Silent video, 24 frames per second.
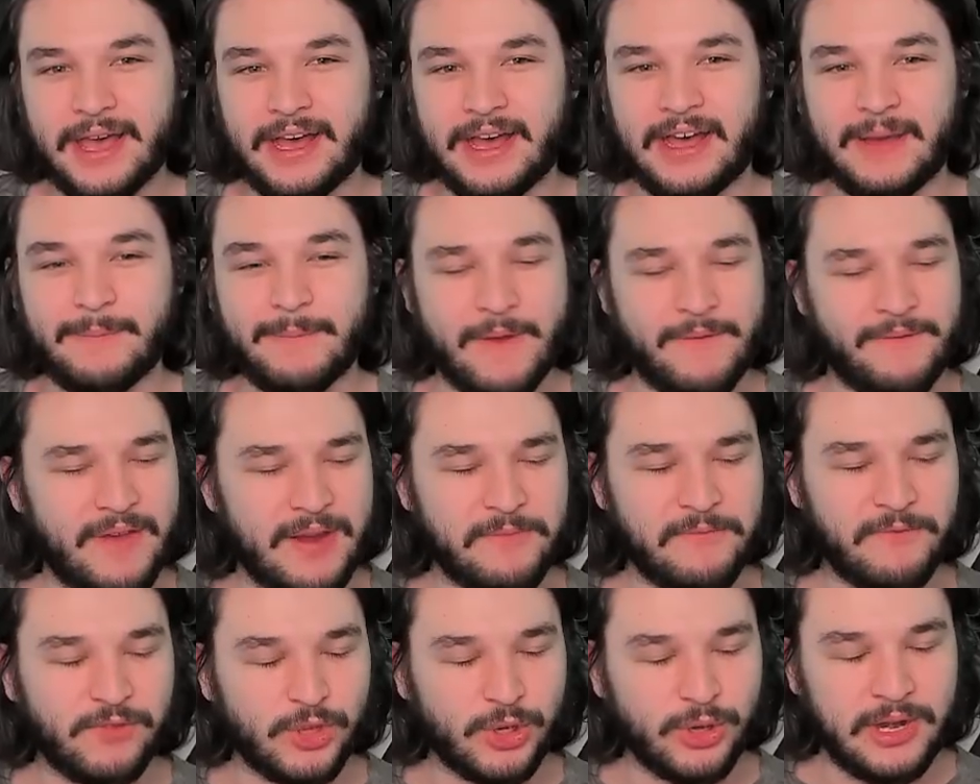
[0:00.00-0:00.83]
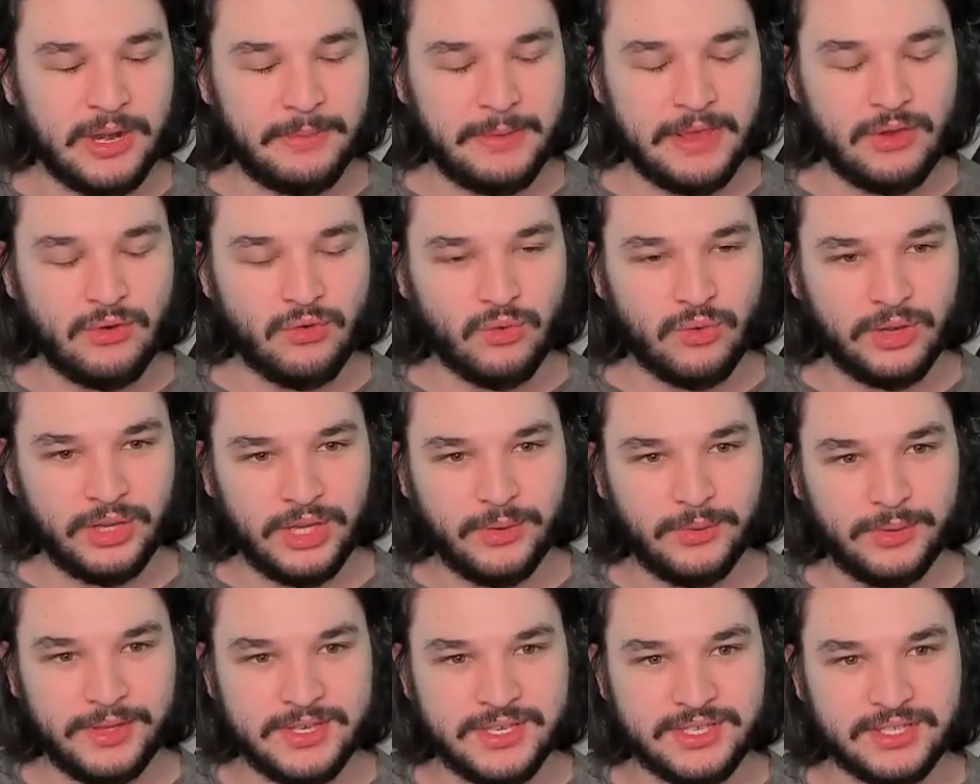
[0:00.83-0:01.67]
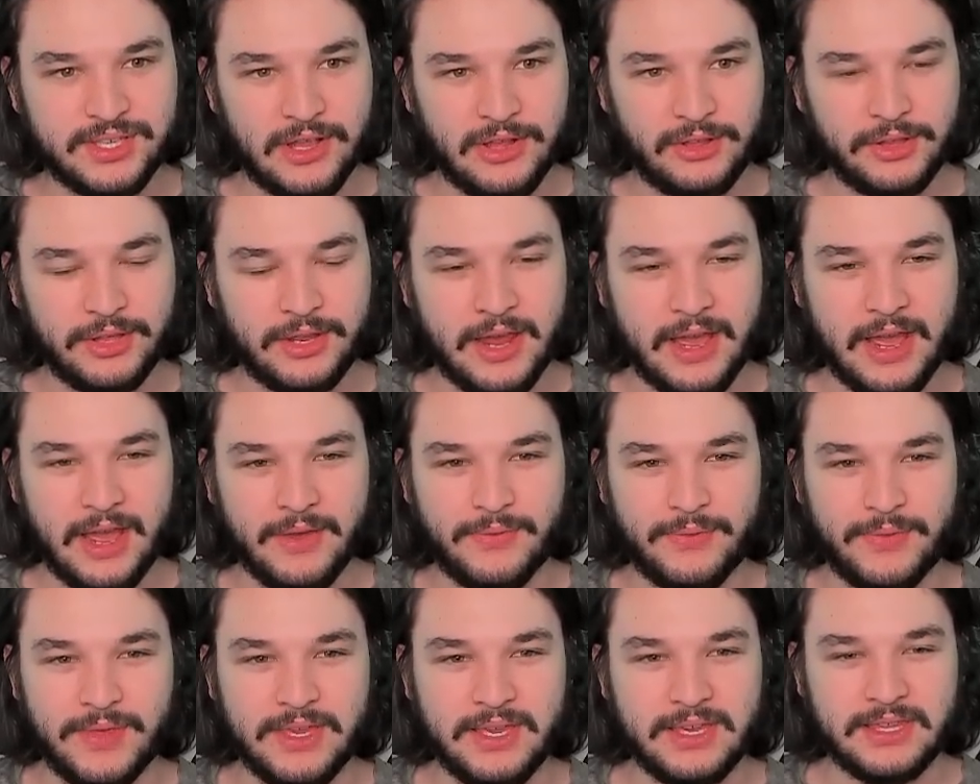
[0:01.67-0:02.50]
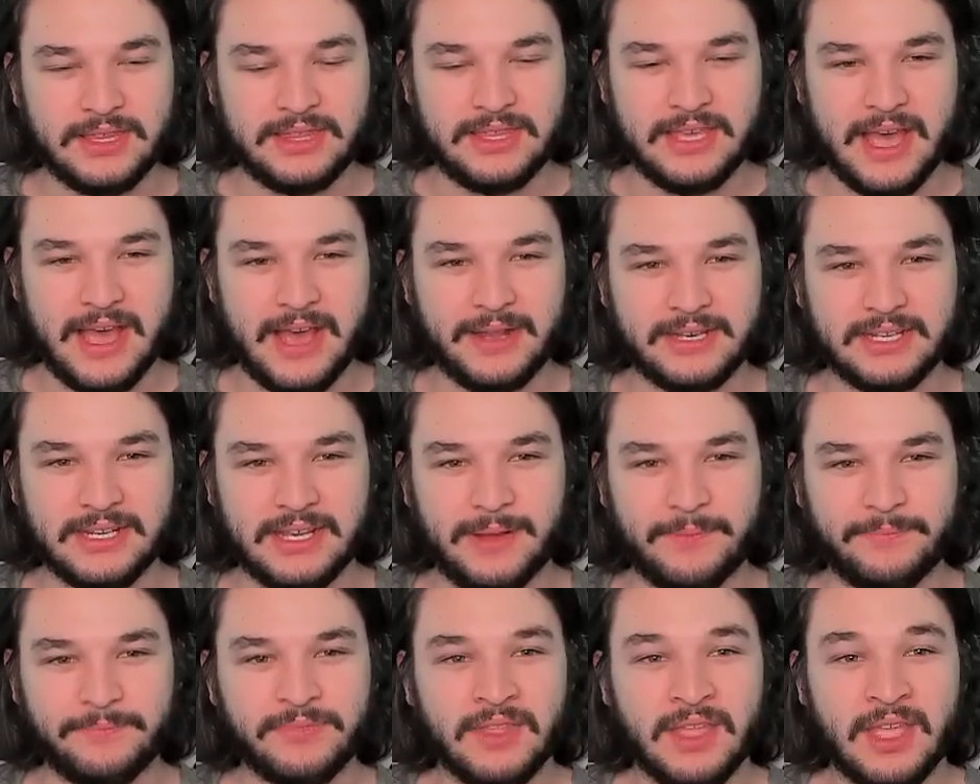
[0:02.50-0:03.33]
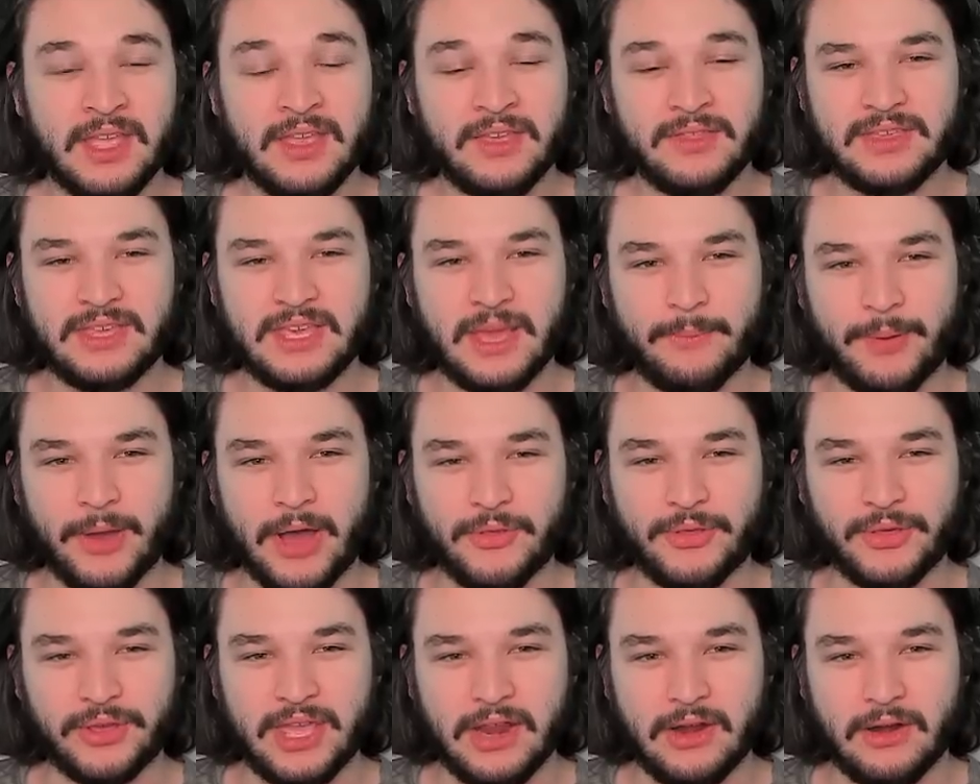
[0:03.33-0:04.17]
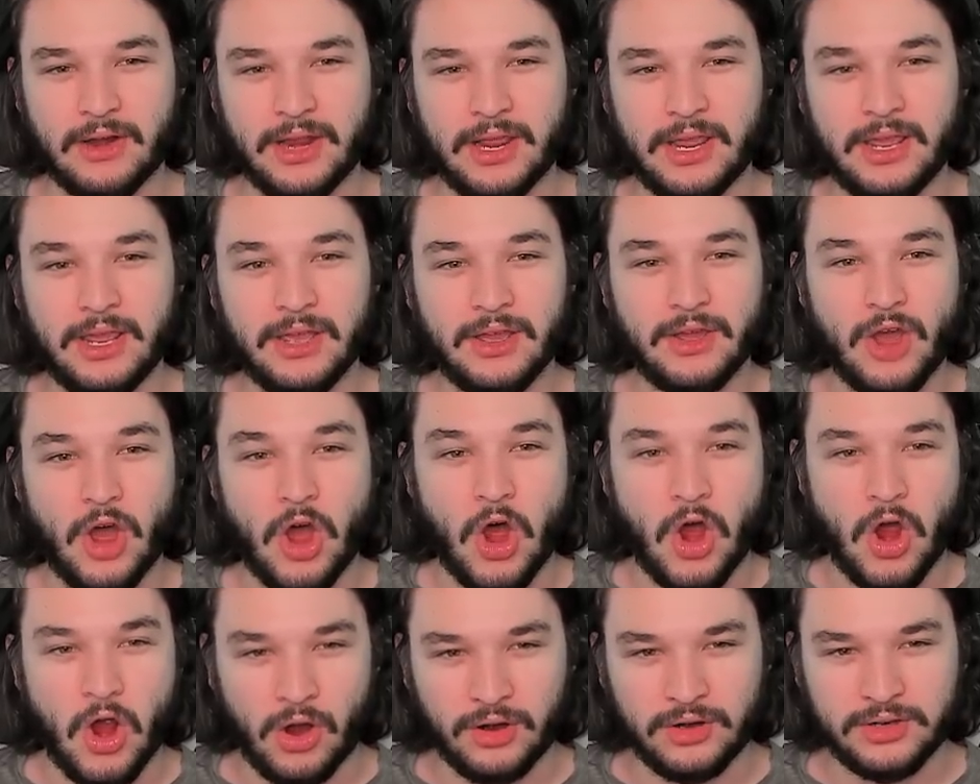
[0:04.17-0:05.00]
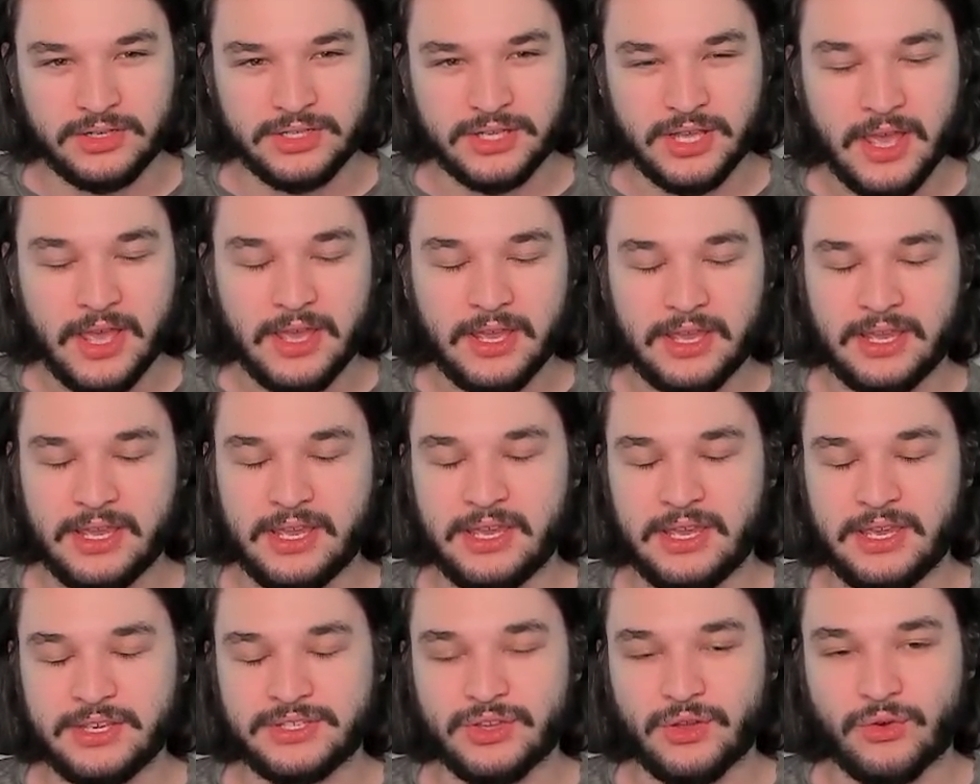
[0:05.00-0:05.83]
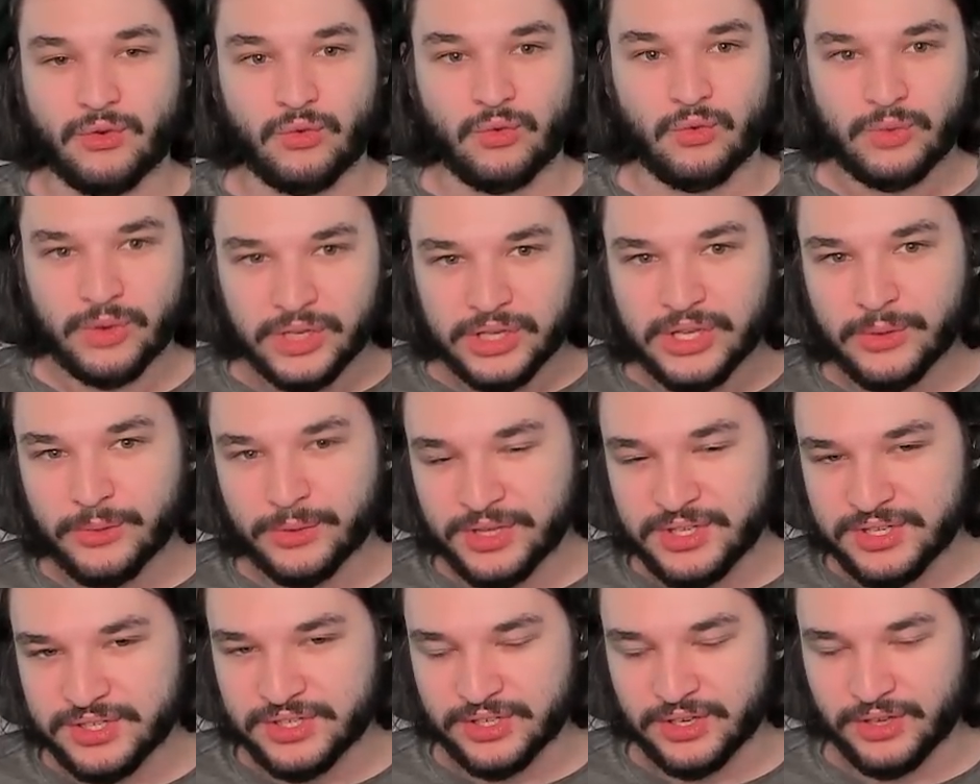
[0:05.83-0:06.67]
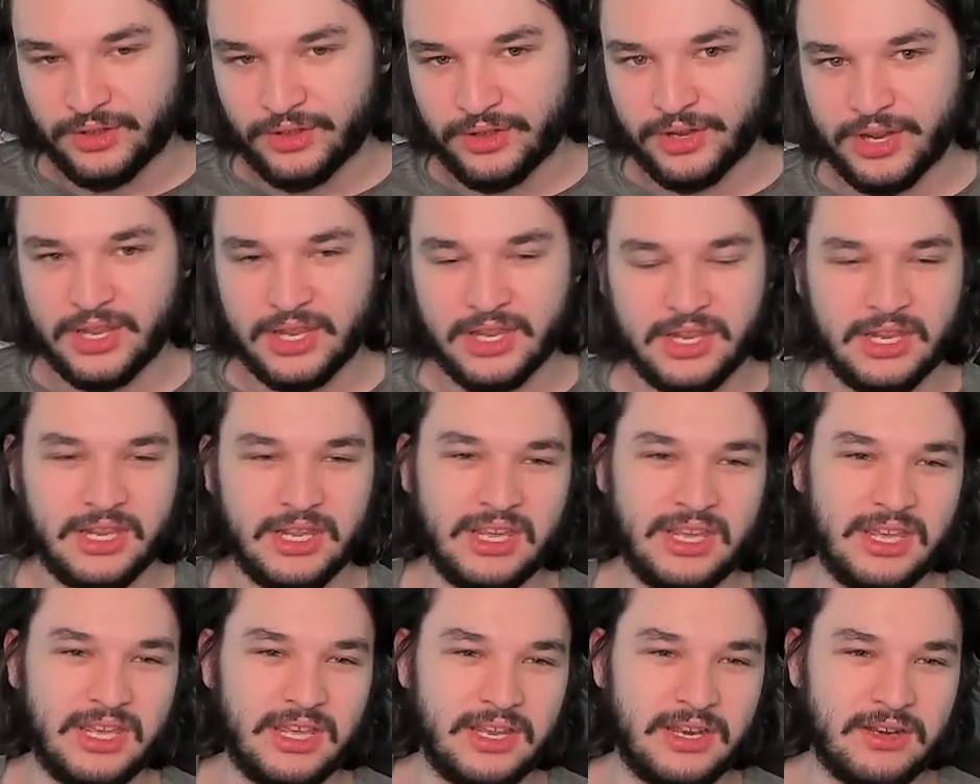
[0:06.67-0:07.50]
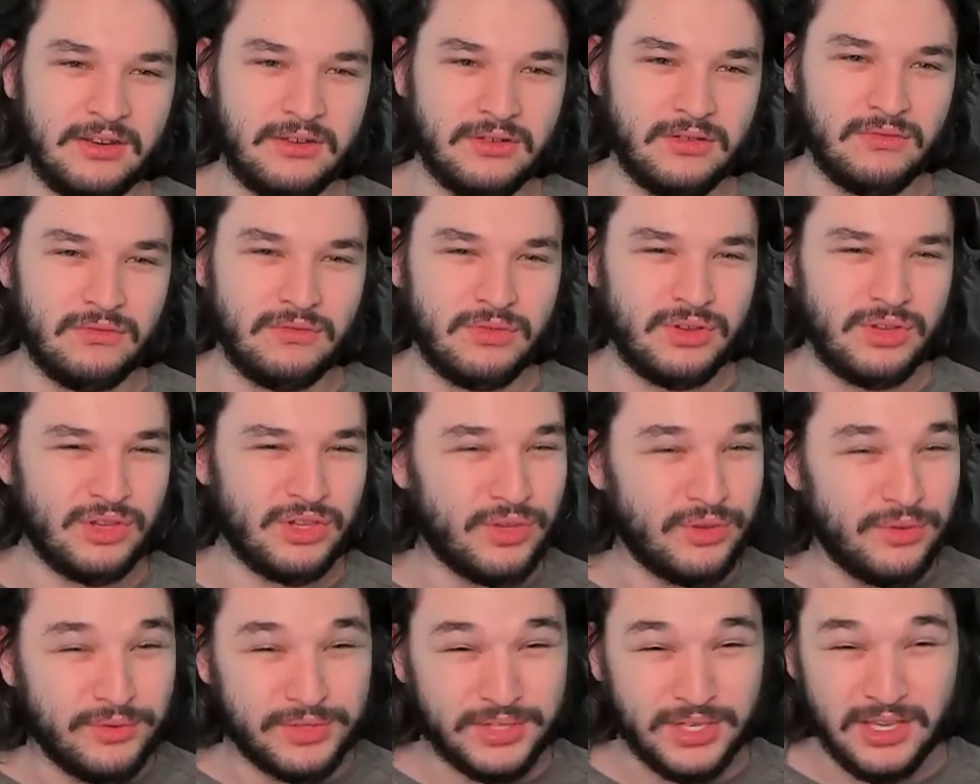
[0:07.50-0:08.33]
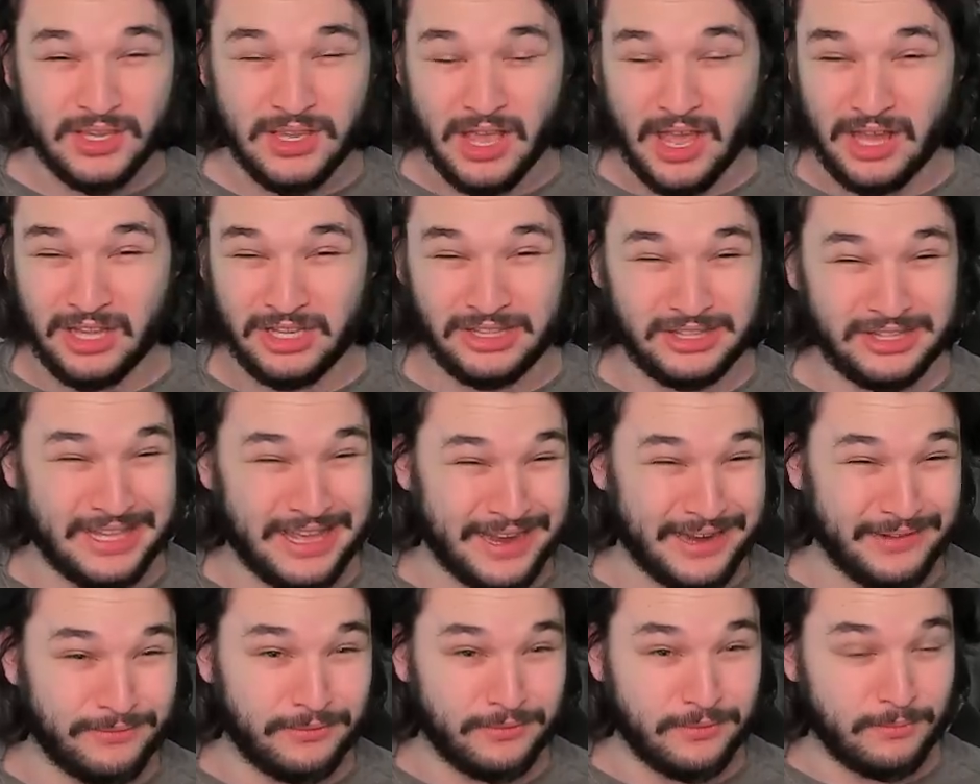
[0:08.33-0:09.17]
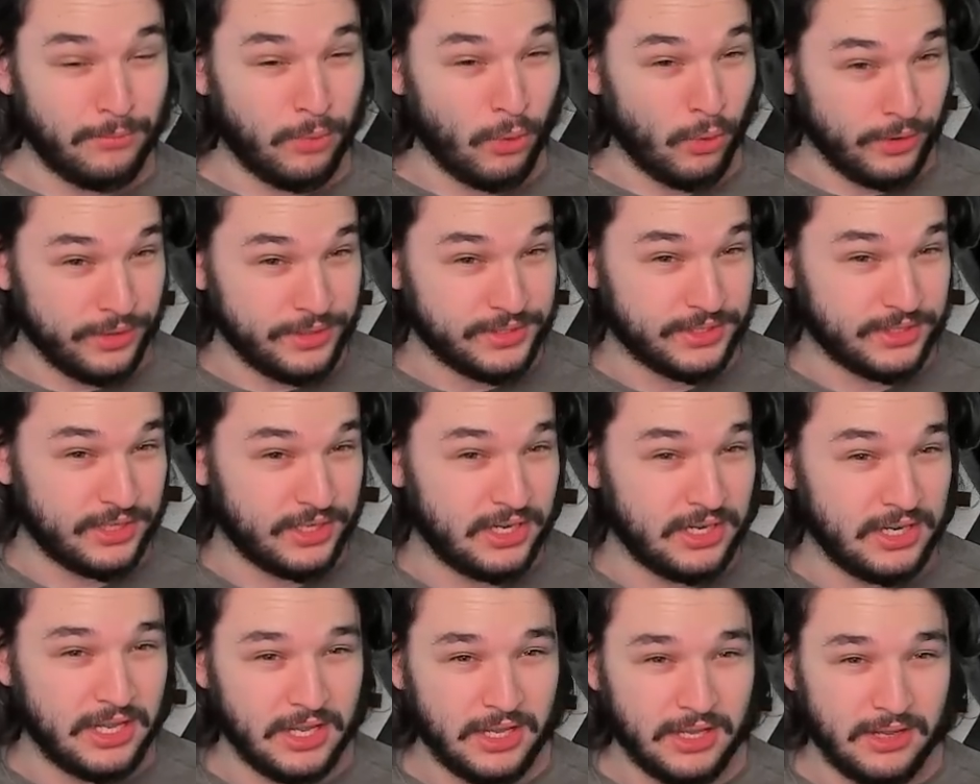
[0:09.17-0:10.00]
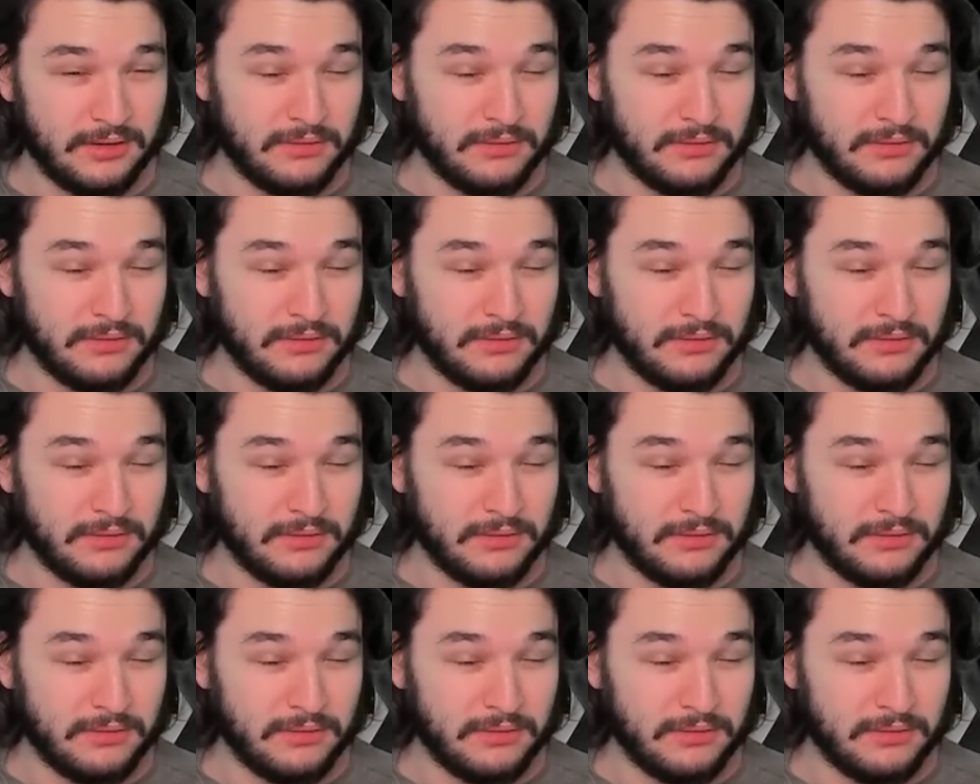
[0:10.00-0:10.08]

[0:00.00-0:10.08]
Um, I find Flurry to be really, really solid. I think that um, the Apothecary Heart is really, really solid in using a lot of Poison,